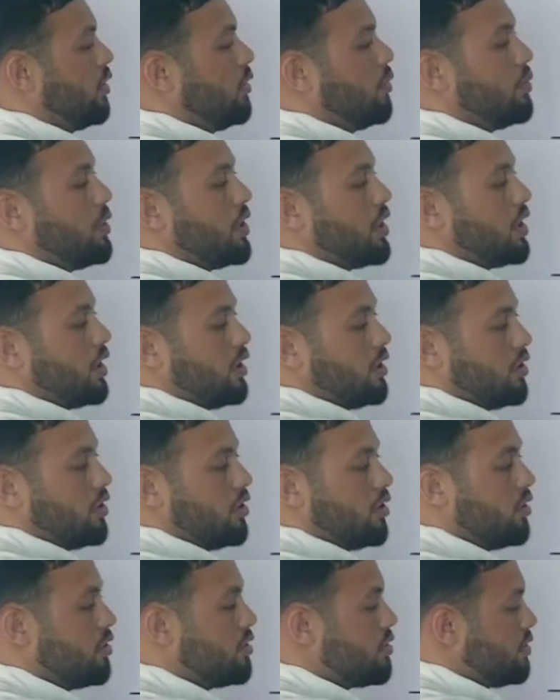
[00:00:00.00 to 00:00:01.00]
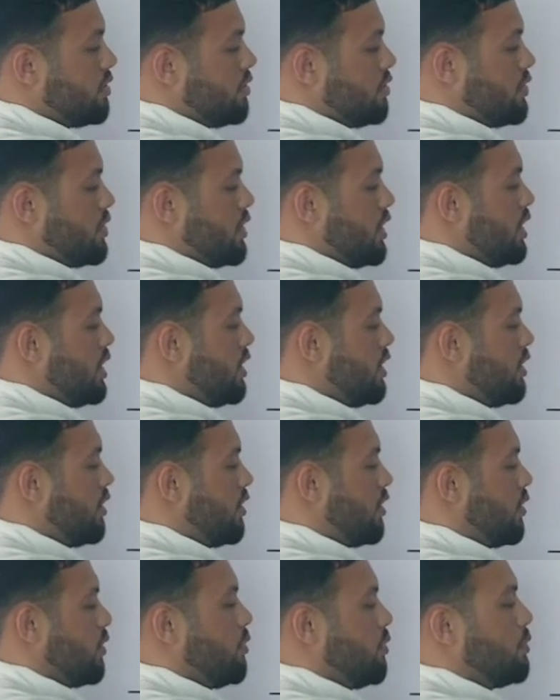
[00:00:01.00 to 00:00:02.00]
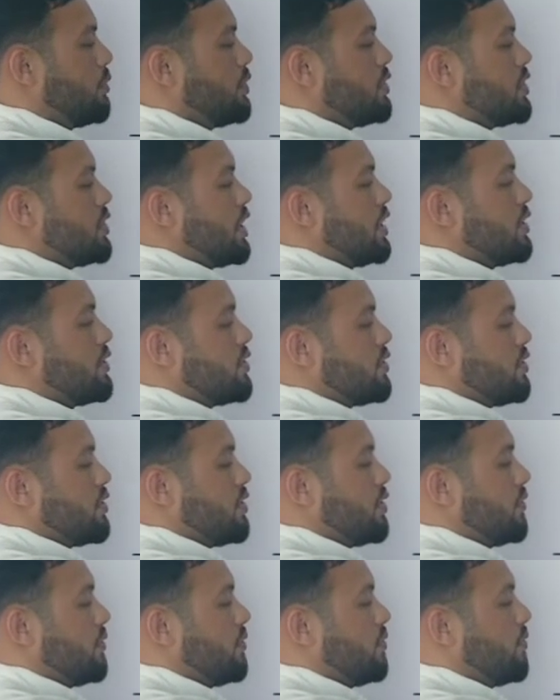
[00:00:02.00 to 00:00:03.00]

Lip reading: We can also say we just